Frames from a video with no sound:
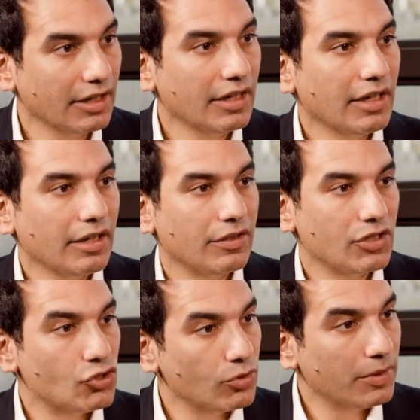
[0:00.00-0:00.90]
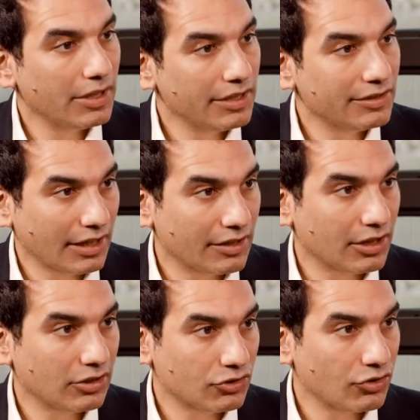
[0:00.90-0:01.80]
Okay. The Jubilee
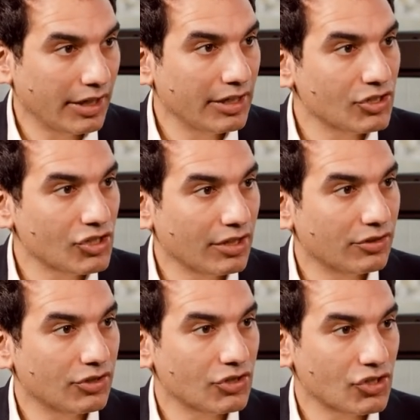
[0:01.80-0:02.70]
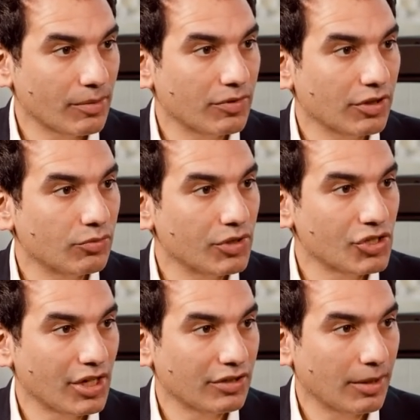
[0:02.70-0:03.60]
Technical Training Center is something we
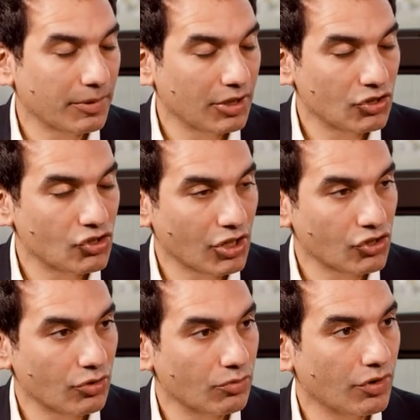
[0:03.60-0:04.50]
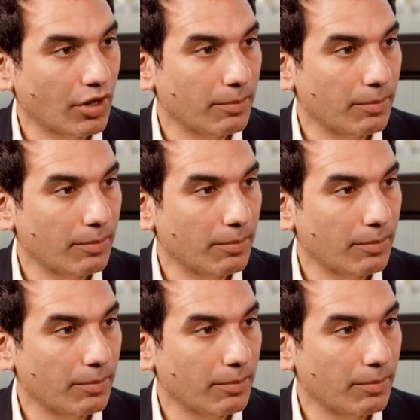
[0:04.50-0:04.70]
set up in conjunction with our